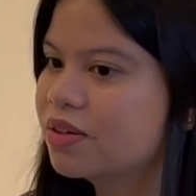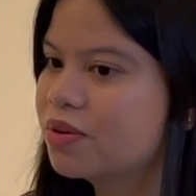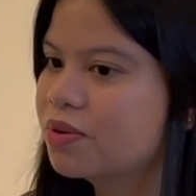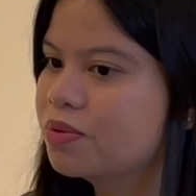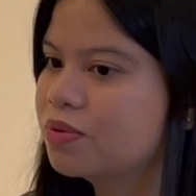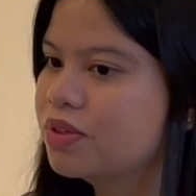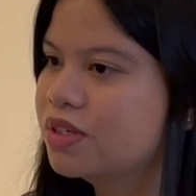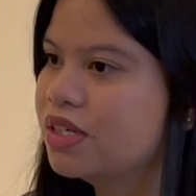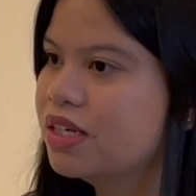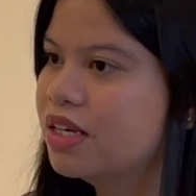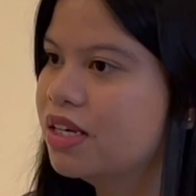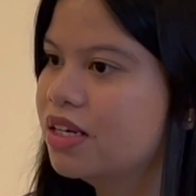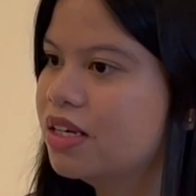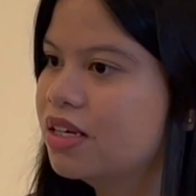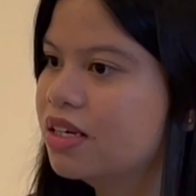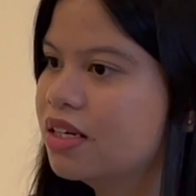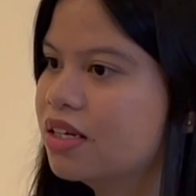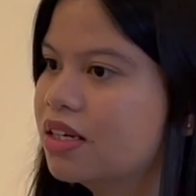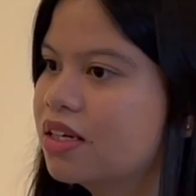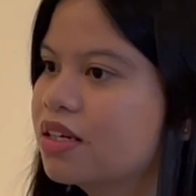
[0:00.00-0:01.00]

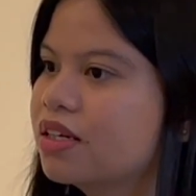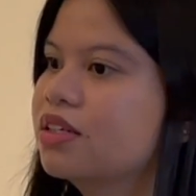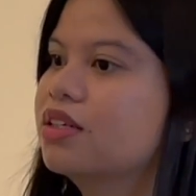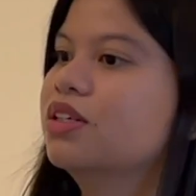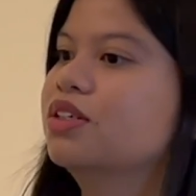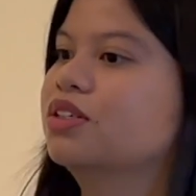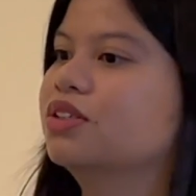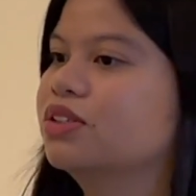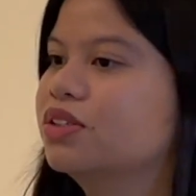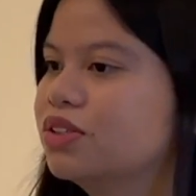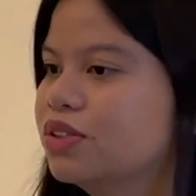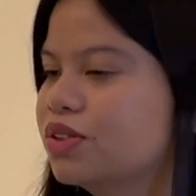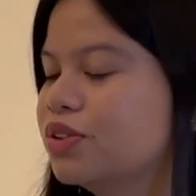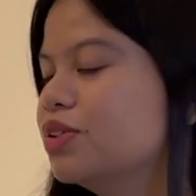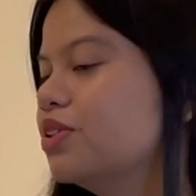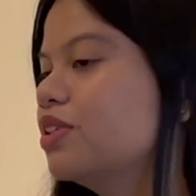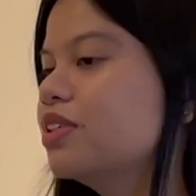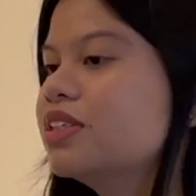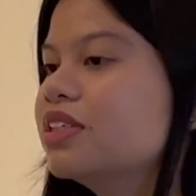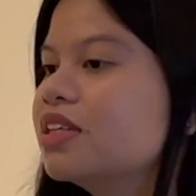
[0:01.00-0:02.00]
we
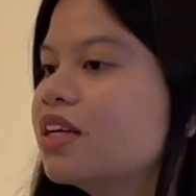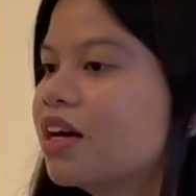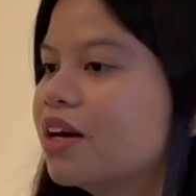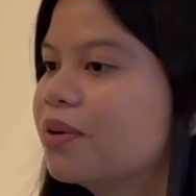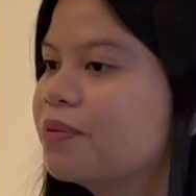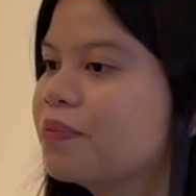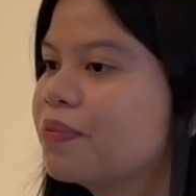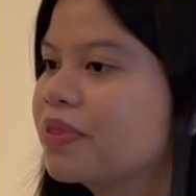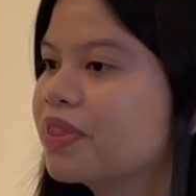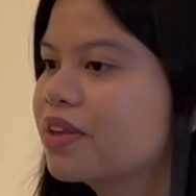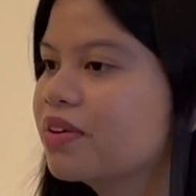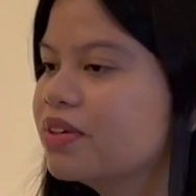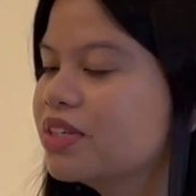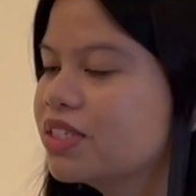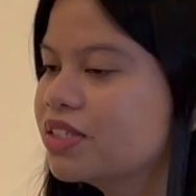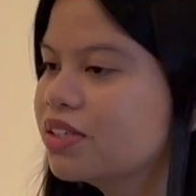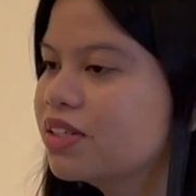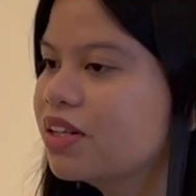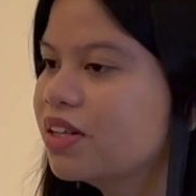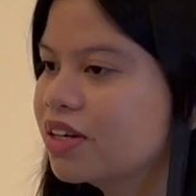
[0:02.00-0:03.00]
should
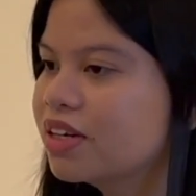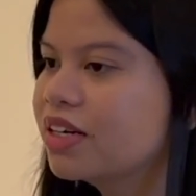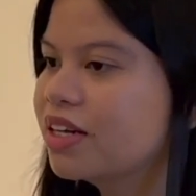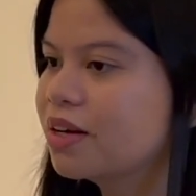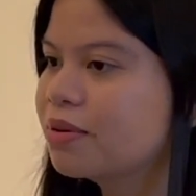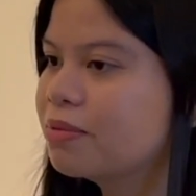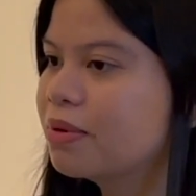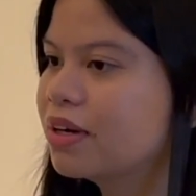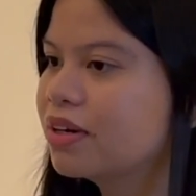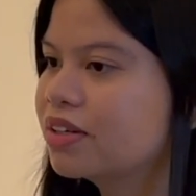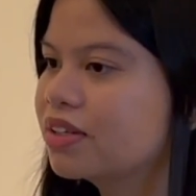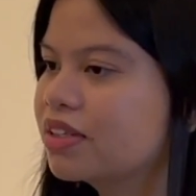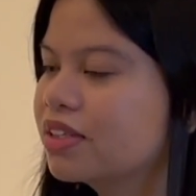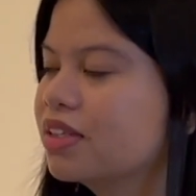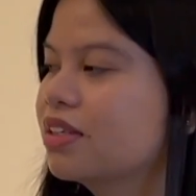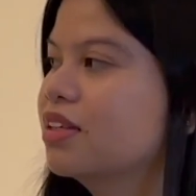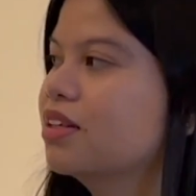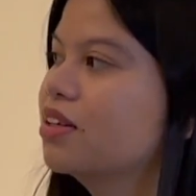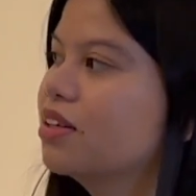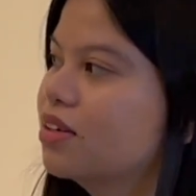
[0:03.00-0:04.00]
learn
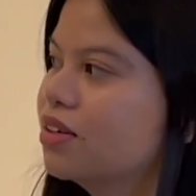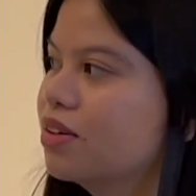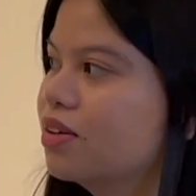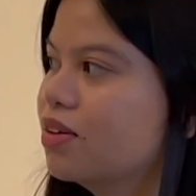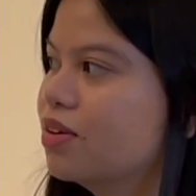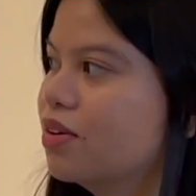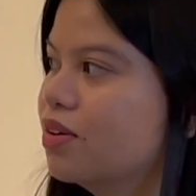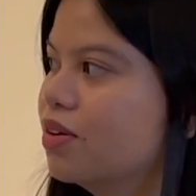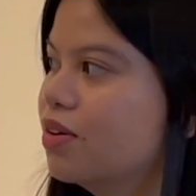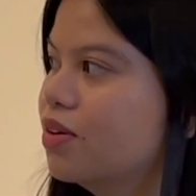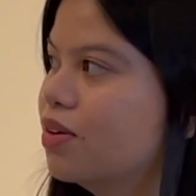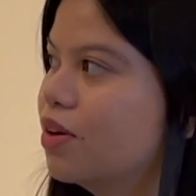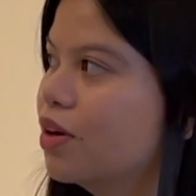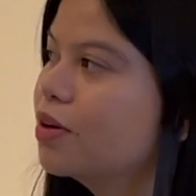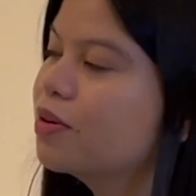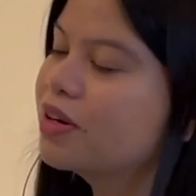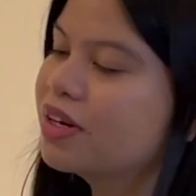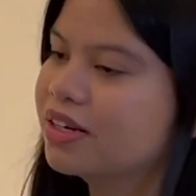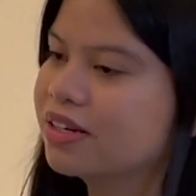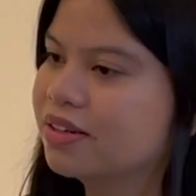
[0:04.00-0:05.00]
about,
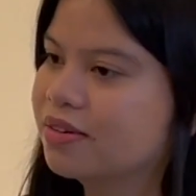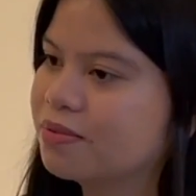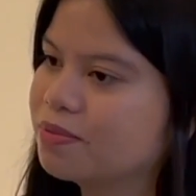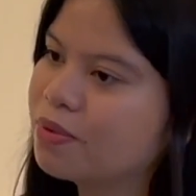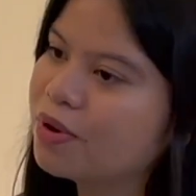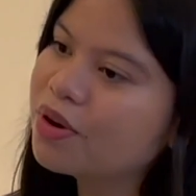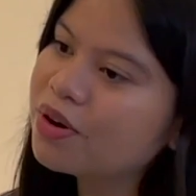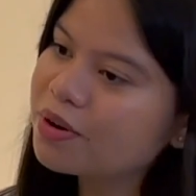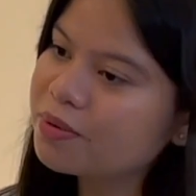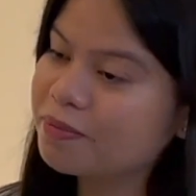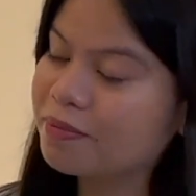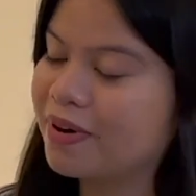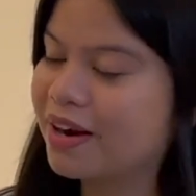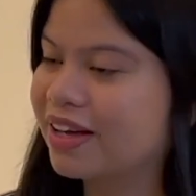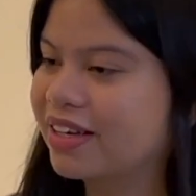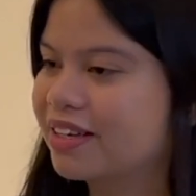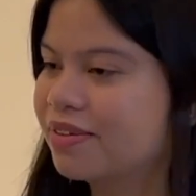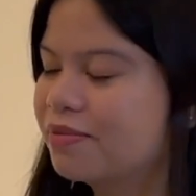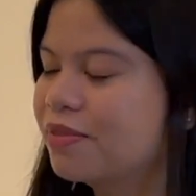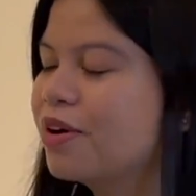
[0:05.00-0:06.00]
or more
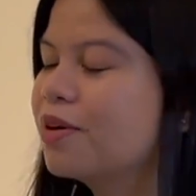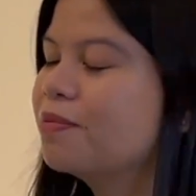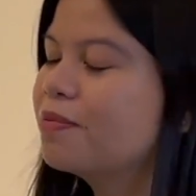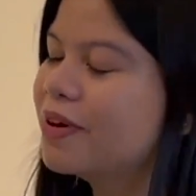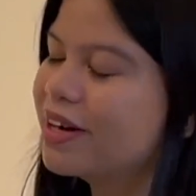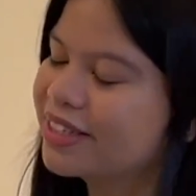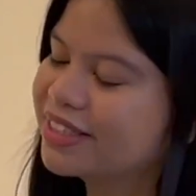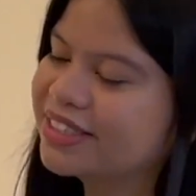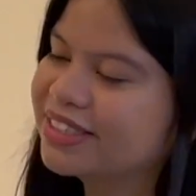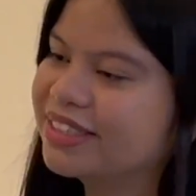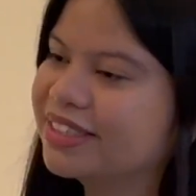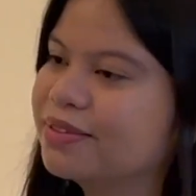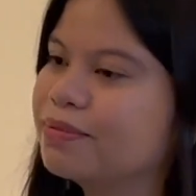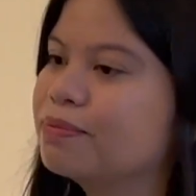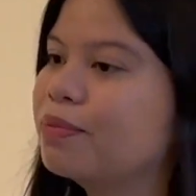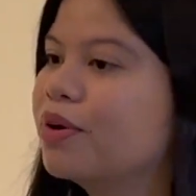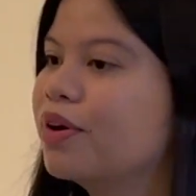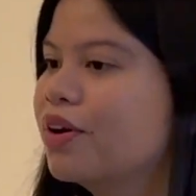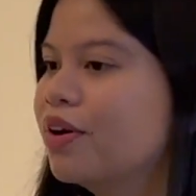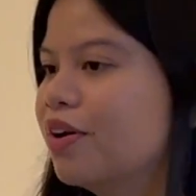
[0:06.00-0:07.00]
or practice it more